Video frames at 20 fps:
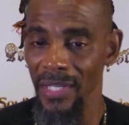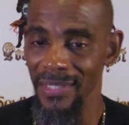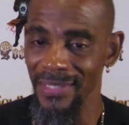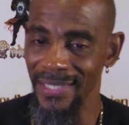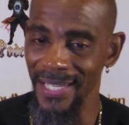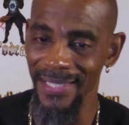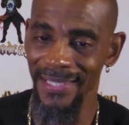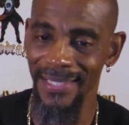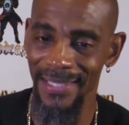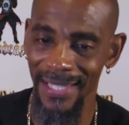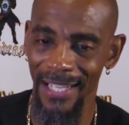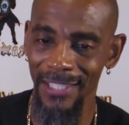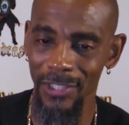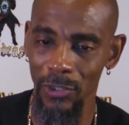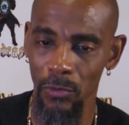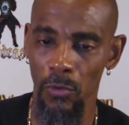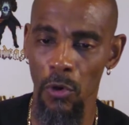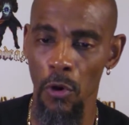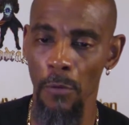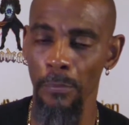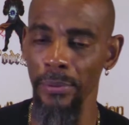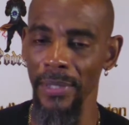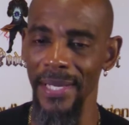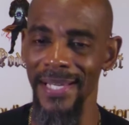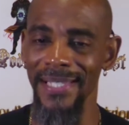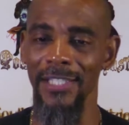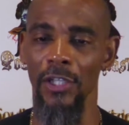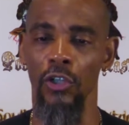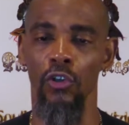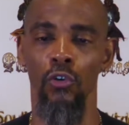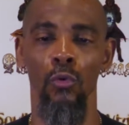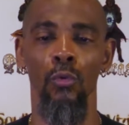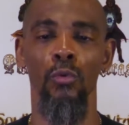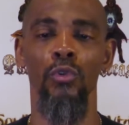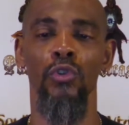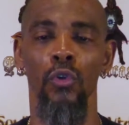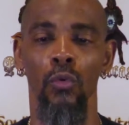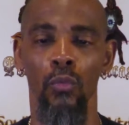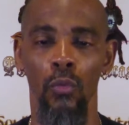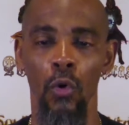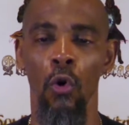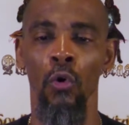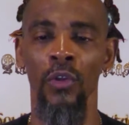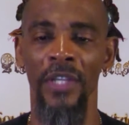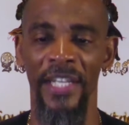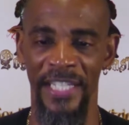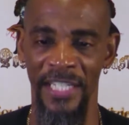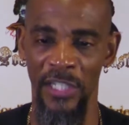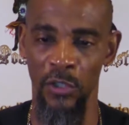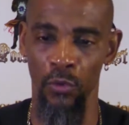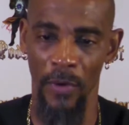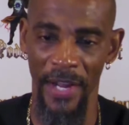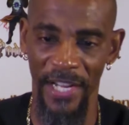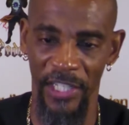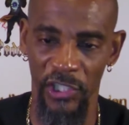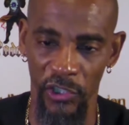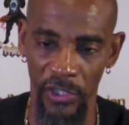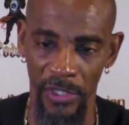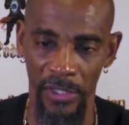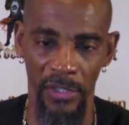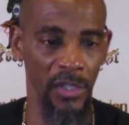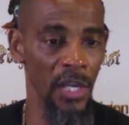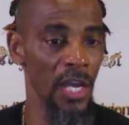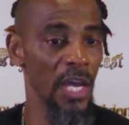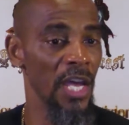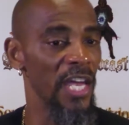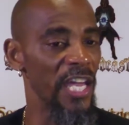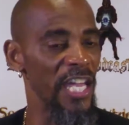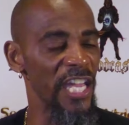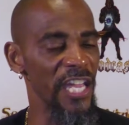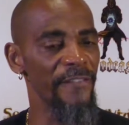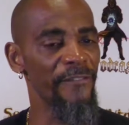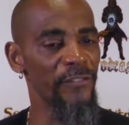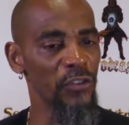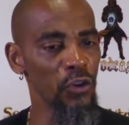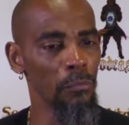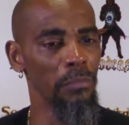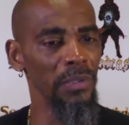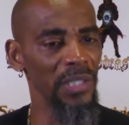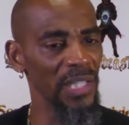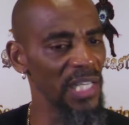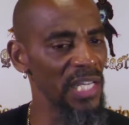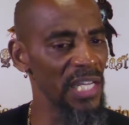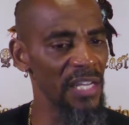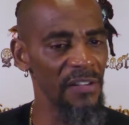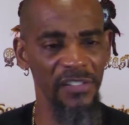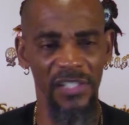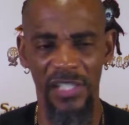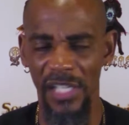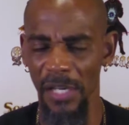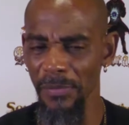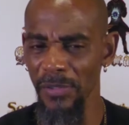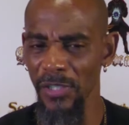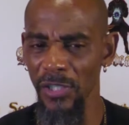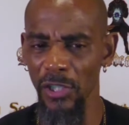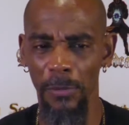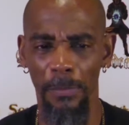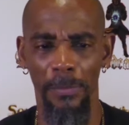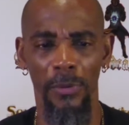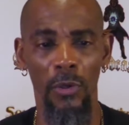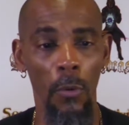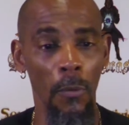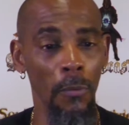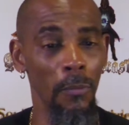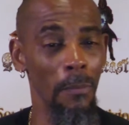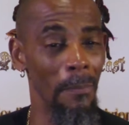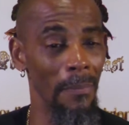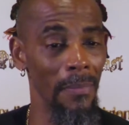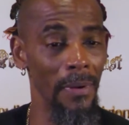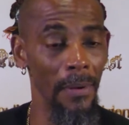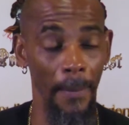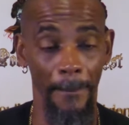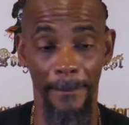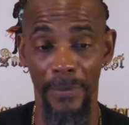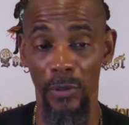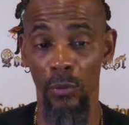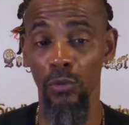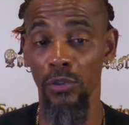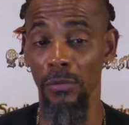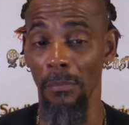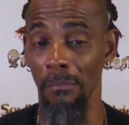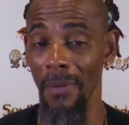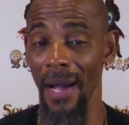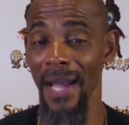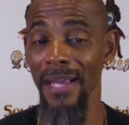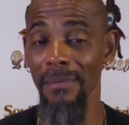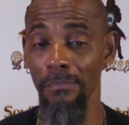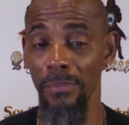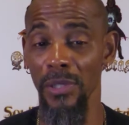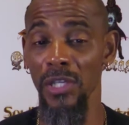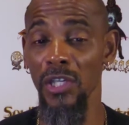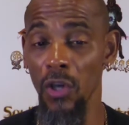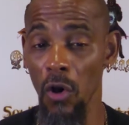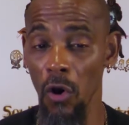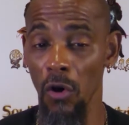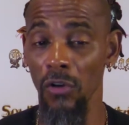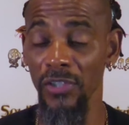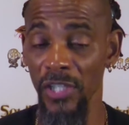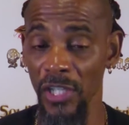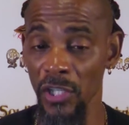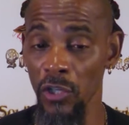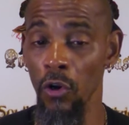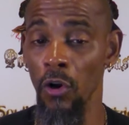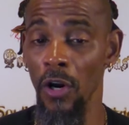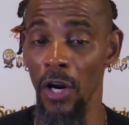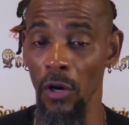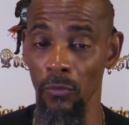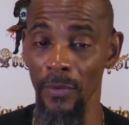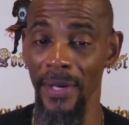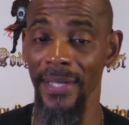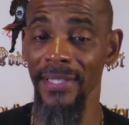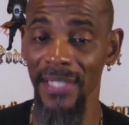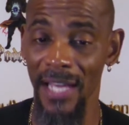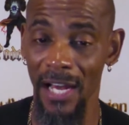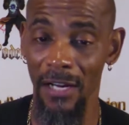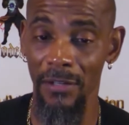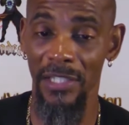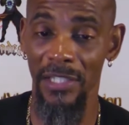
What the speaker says: Testosterone plays a crucial role in erections. If you believe substance abuse might be causing your erectile